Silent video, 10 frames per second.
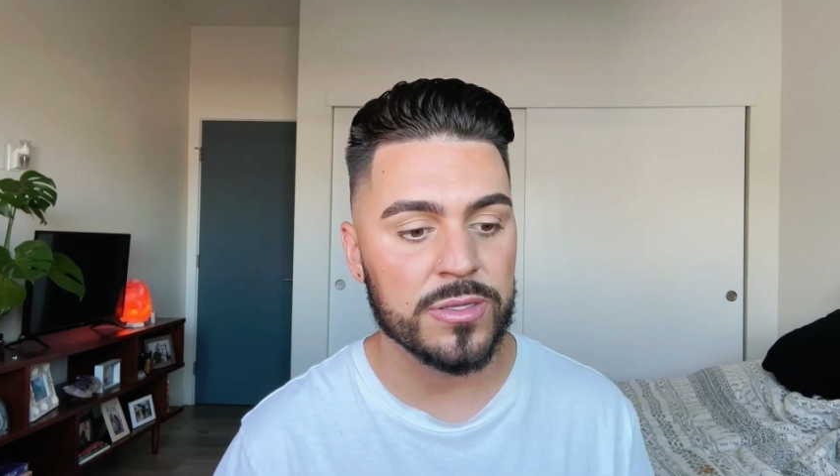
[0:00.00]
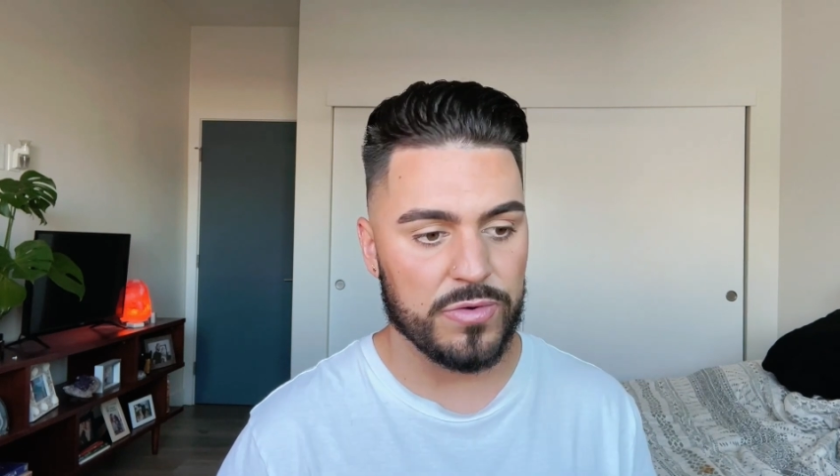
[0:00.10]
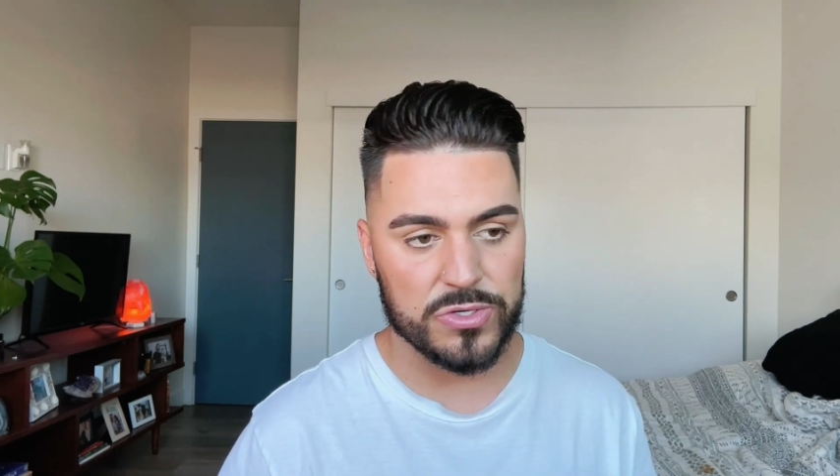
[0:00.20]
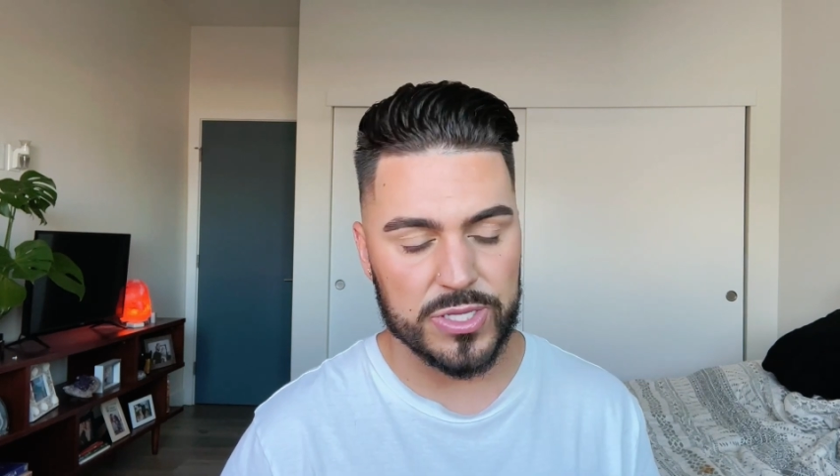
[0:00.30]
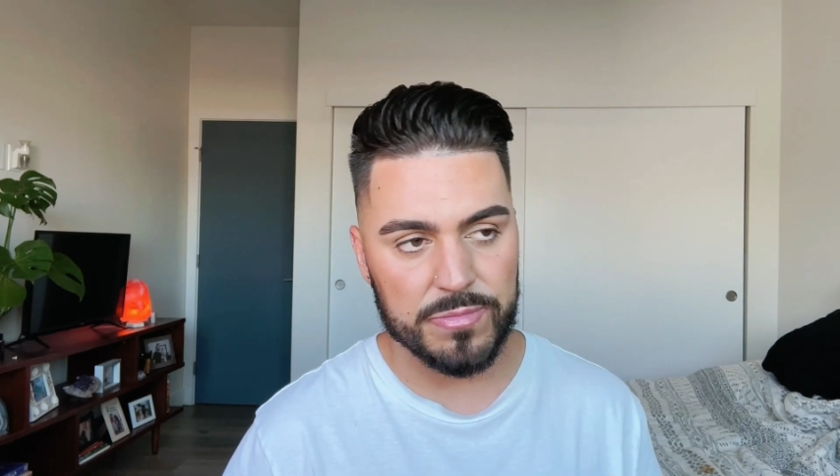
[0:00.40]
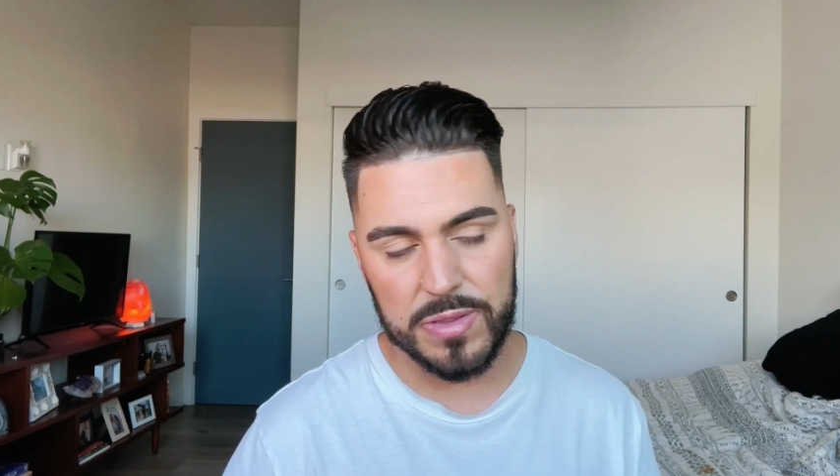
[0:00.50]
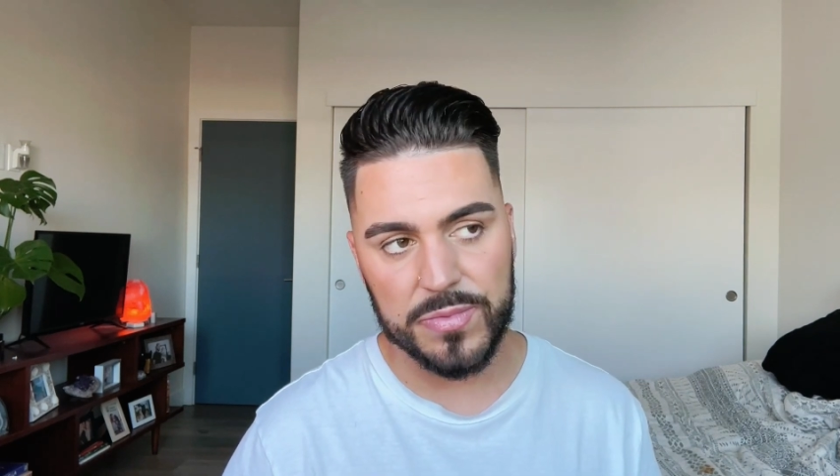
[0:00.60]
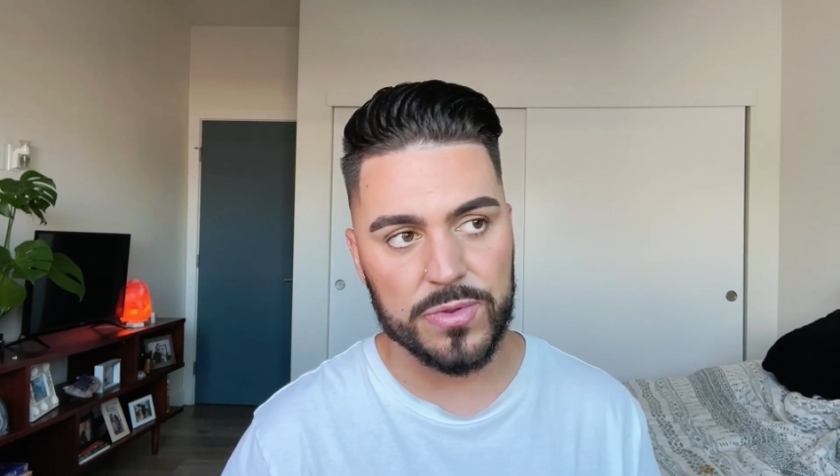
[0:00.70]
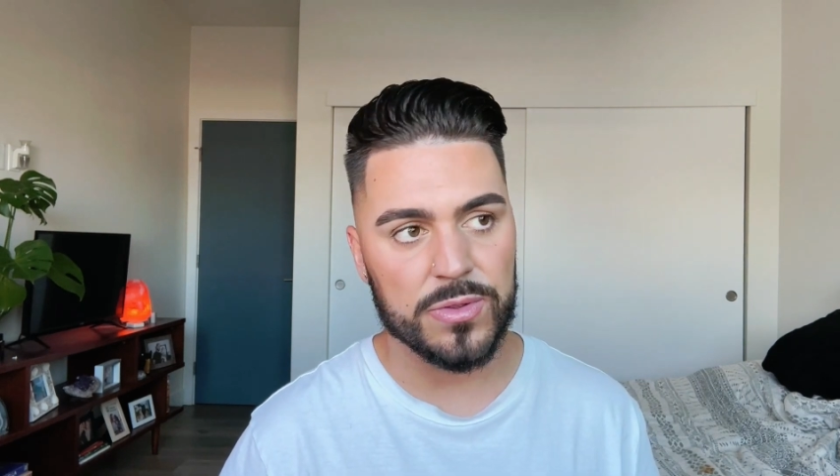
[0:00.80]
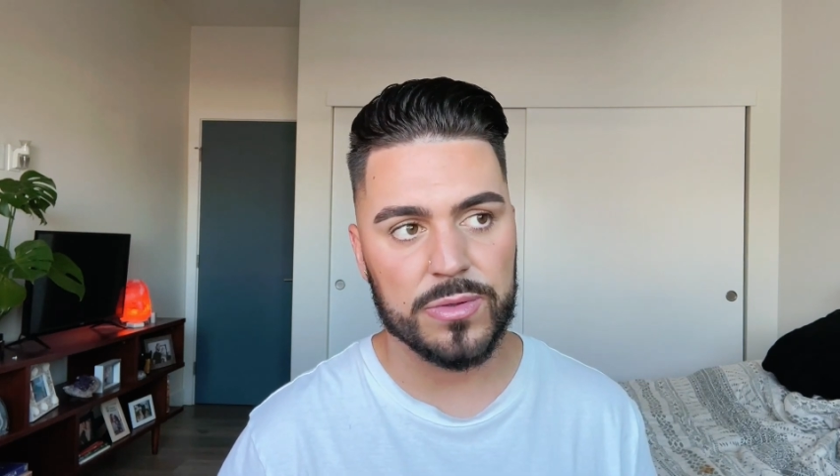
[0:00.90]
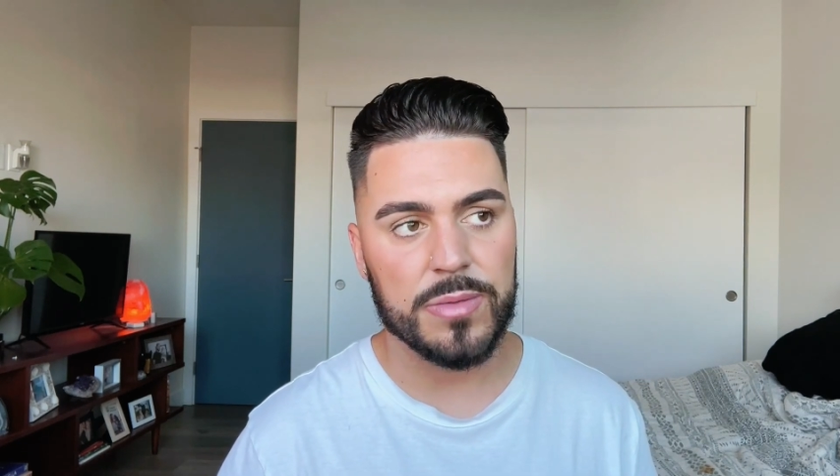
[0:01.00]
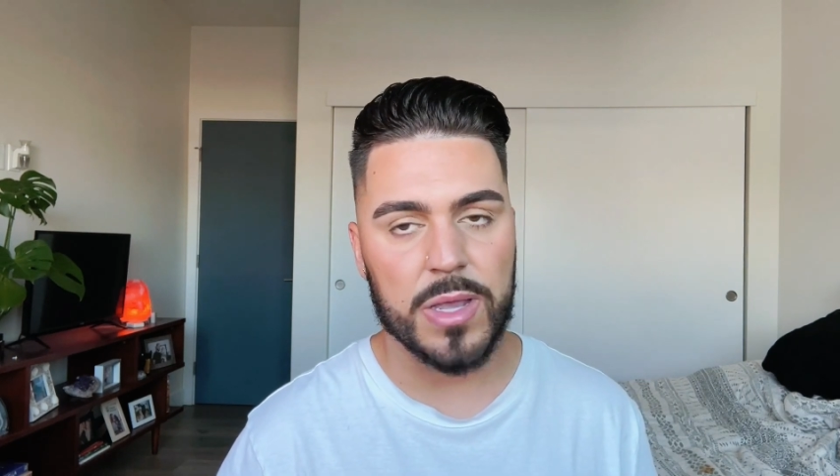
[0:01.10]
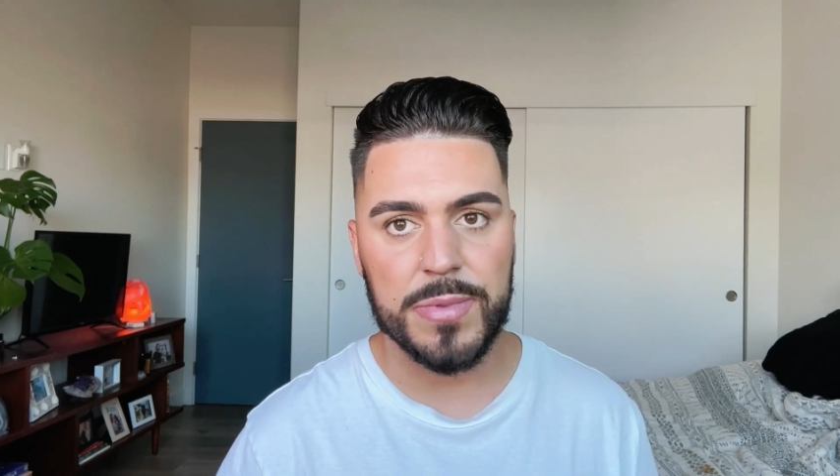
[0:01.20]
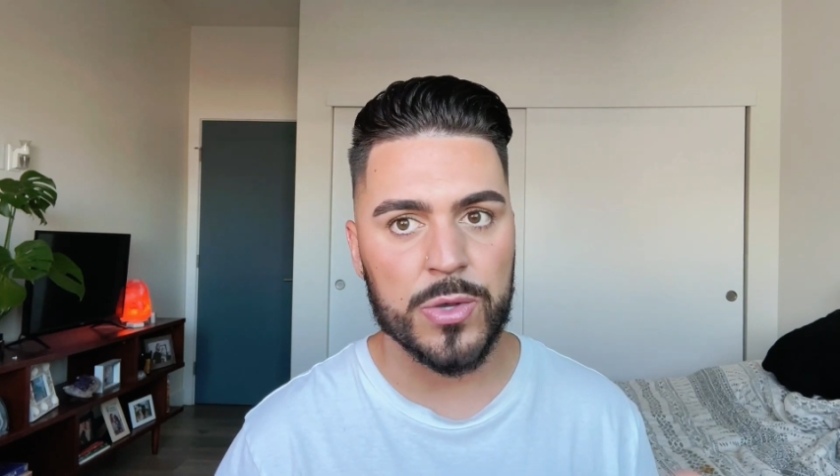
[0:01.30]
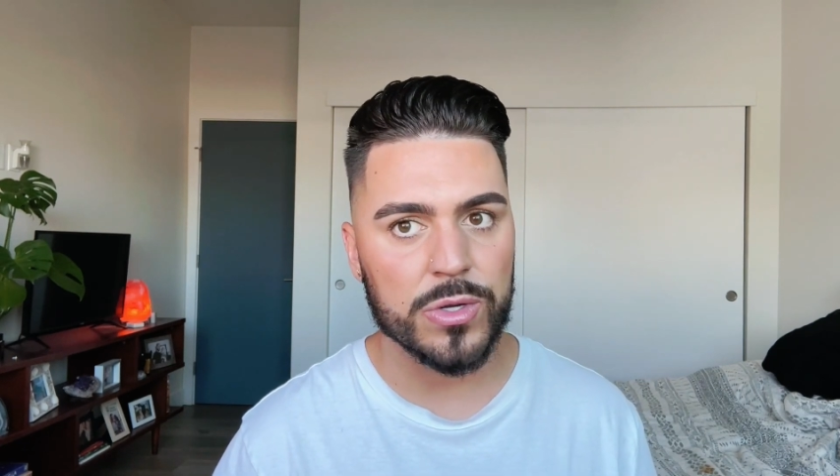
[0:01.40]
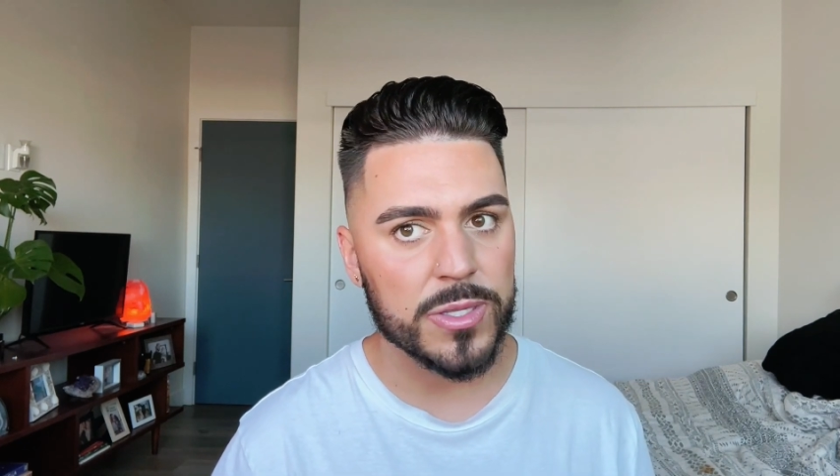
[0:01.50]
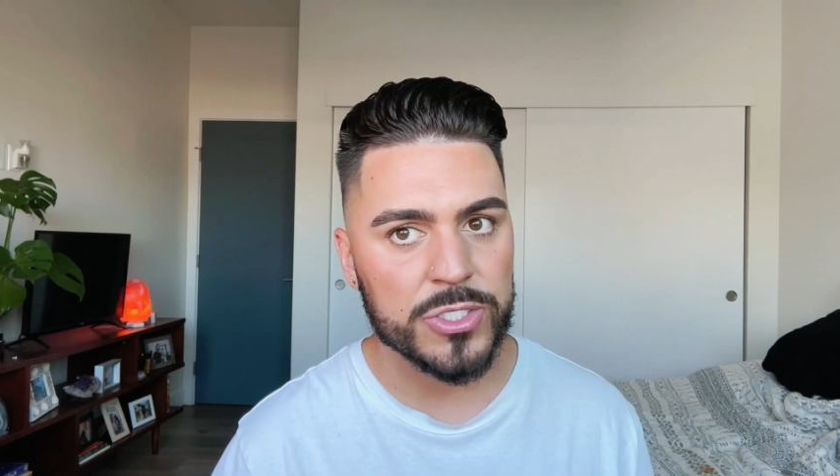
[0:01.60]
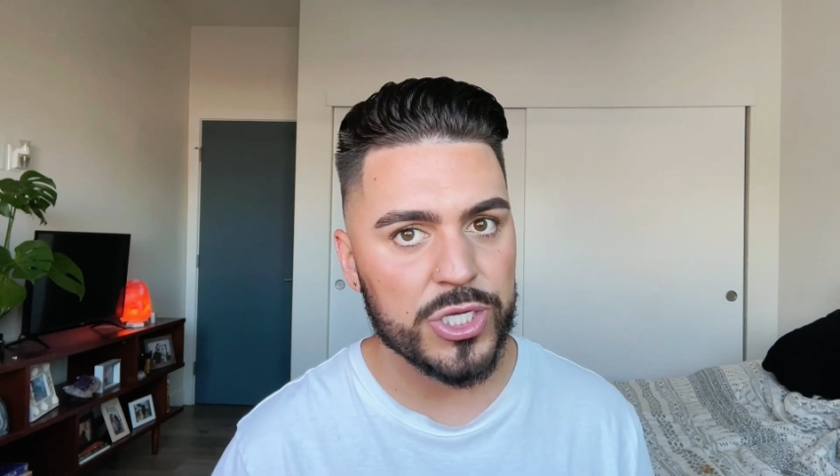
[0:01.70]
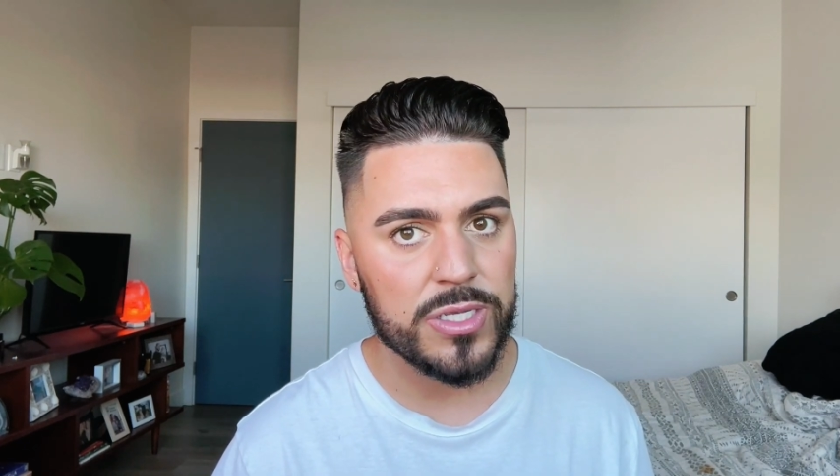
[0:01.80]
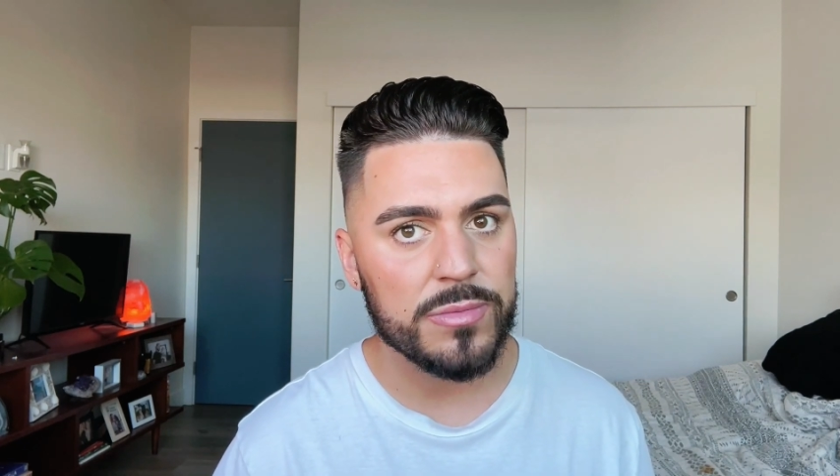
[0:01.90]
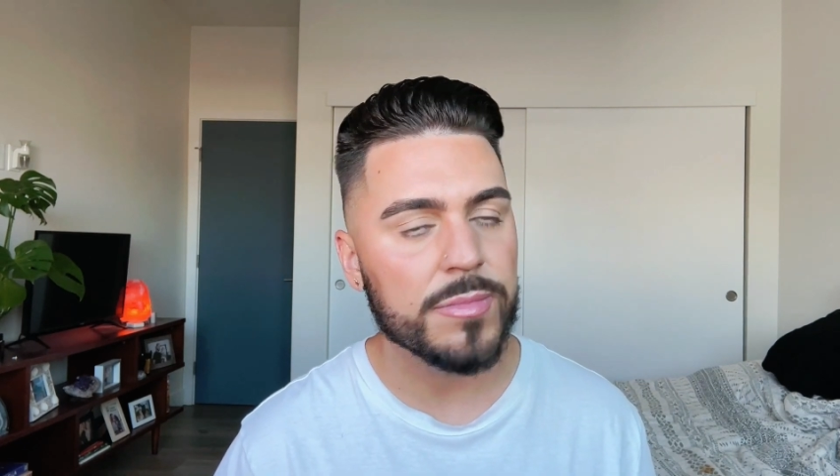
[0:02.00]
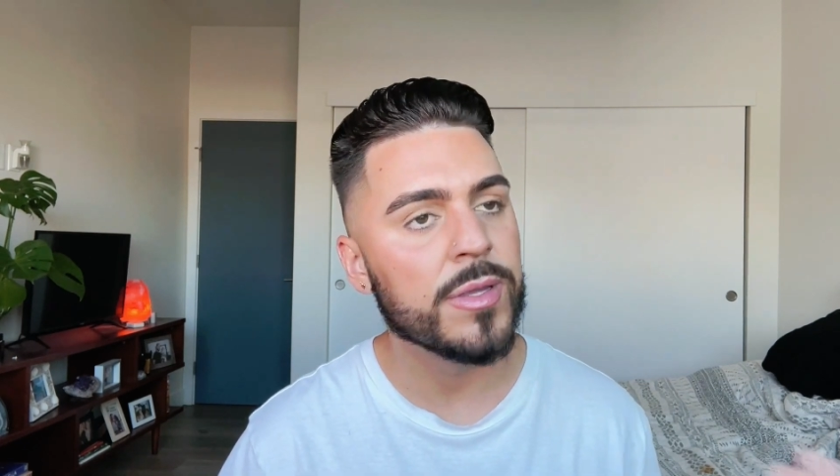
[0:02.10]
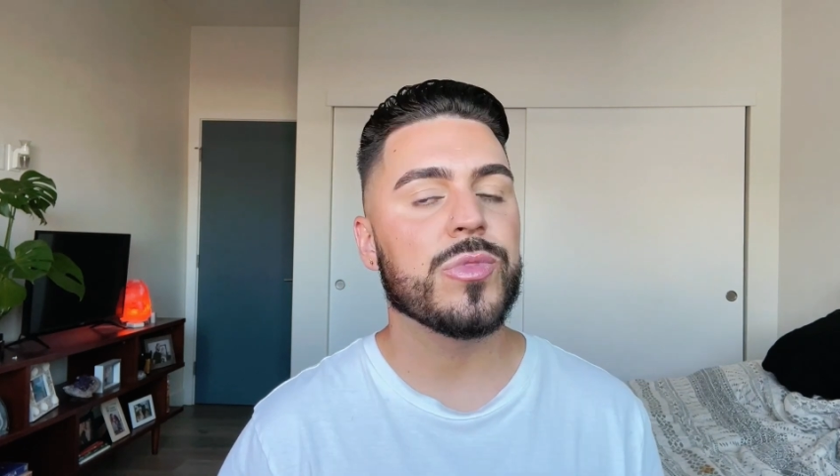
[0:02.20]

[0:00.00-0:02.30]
For some people, example, it might be going to the gym.